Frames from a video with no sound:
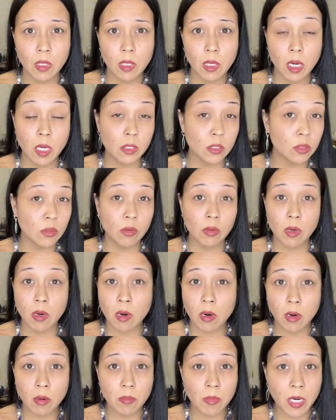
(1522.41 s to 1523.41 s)
I sold
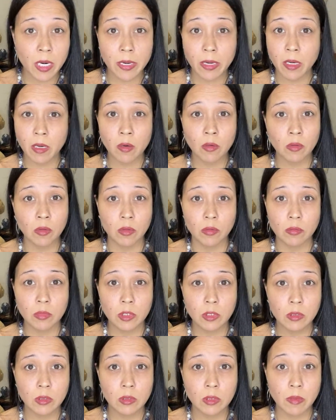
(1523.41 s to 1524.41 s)
all my
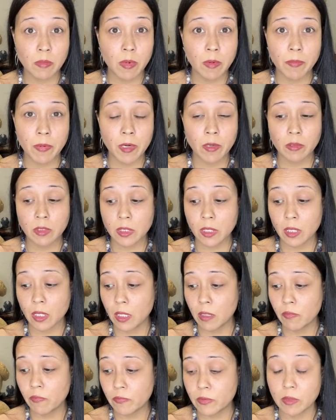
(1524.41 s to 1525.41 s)
heirlooms that my parents
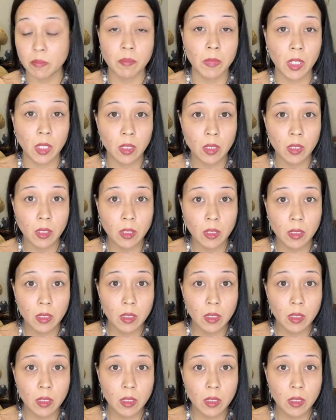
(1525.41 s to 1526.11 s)
had gifted me.